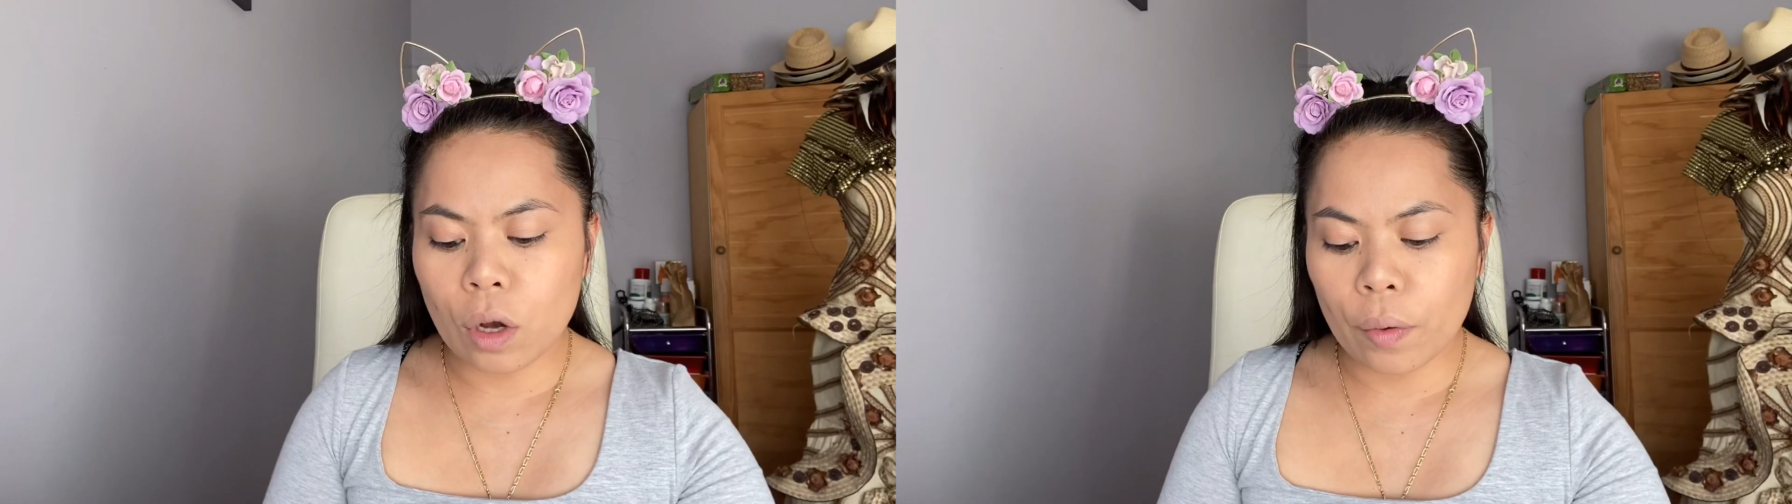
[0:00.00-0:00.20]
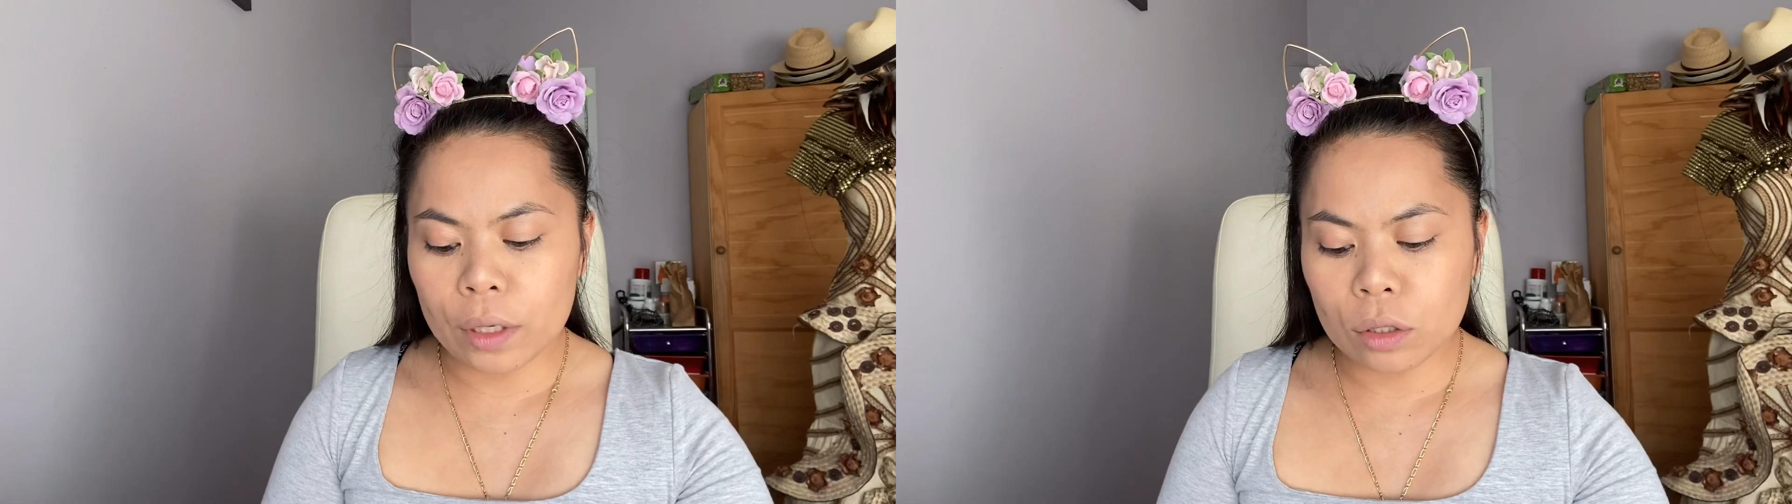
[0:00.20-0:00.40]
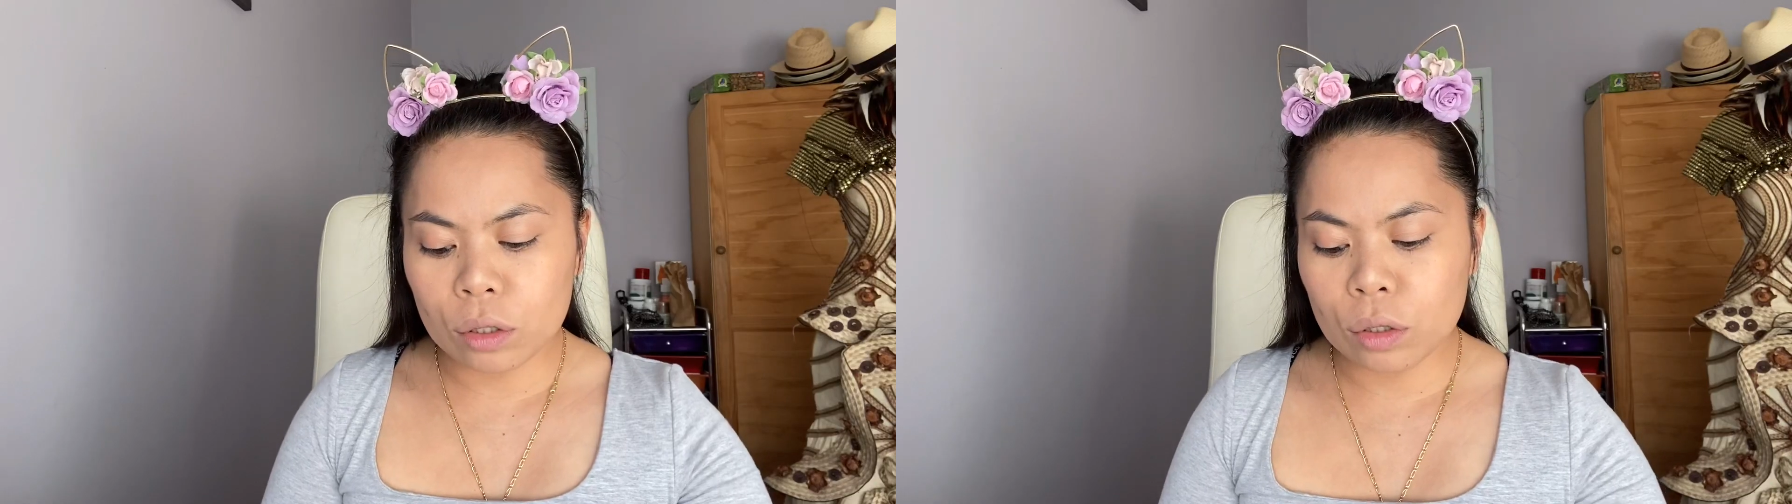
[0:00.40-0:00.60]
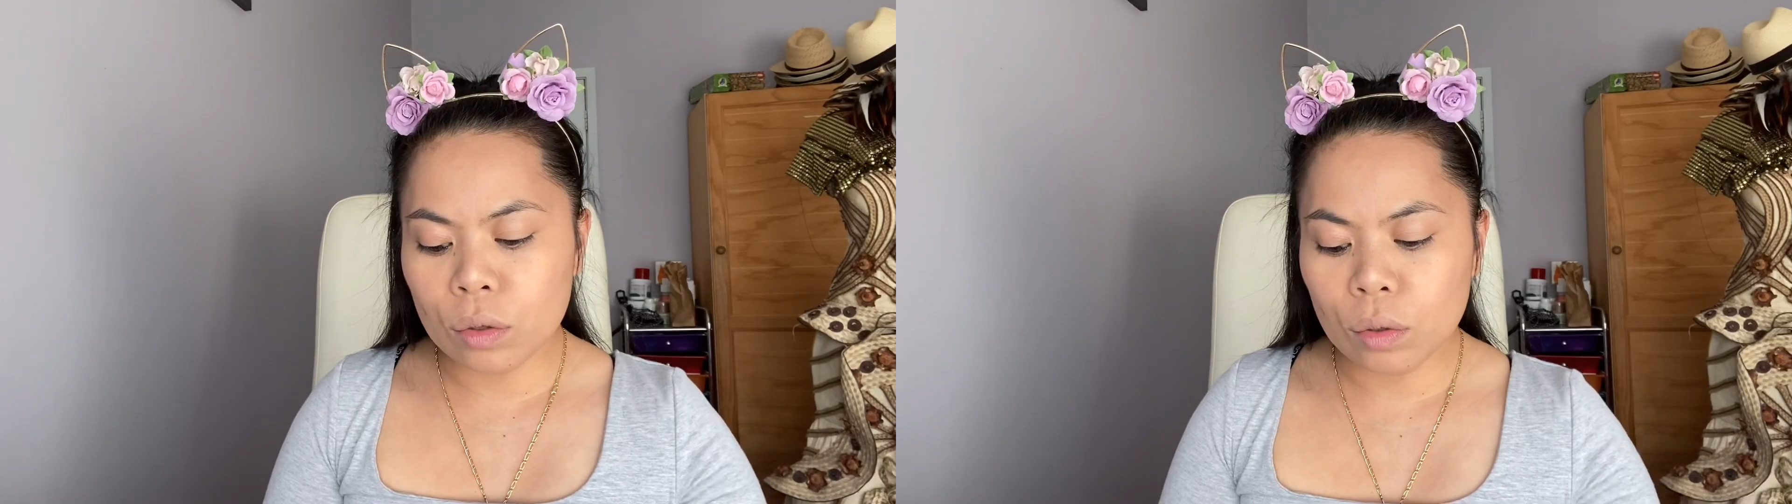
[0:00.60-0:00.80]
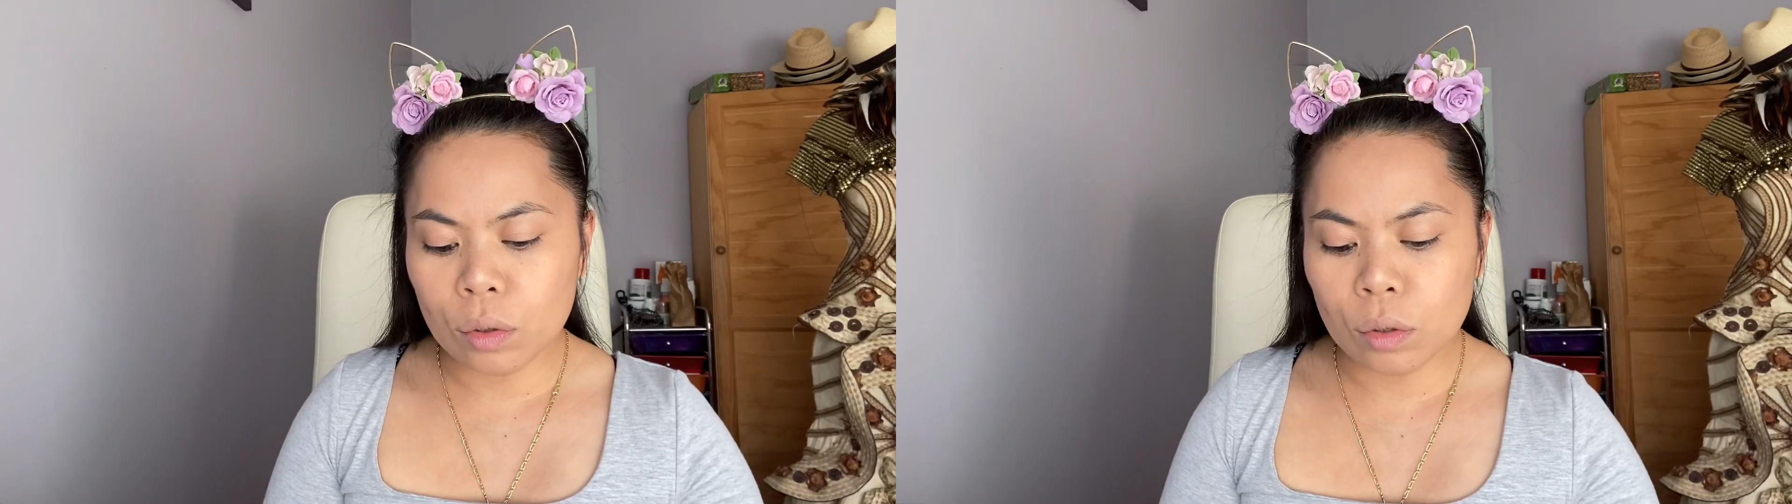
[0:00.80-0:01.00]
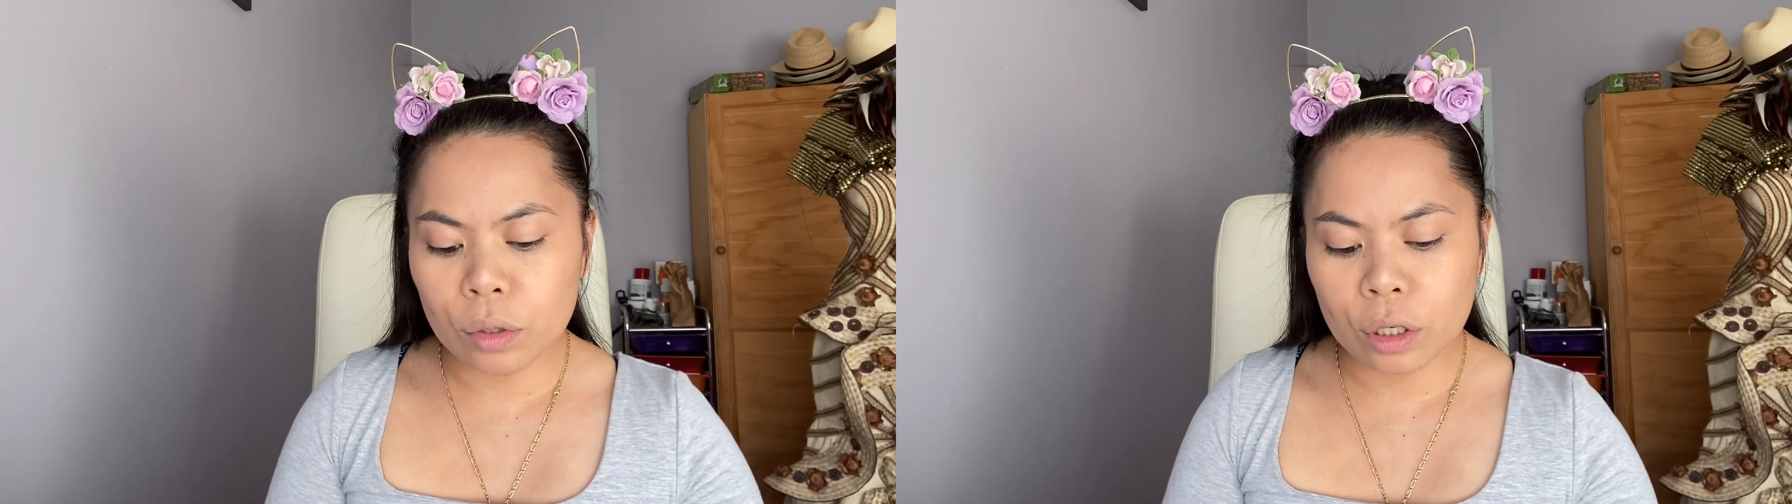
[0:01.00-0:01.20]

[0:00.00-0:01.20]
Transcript: going to school,